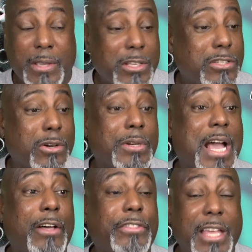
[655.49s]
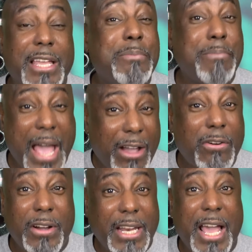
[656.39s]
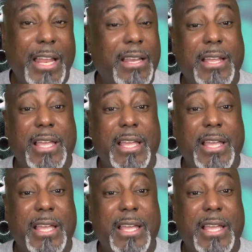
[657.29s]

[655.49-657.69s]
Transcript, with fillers: So now thinking back on that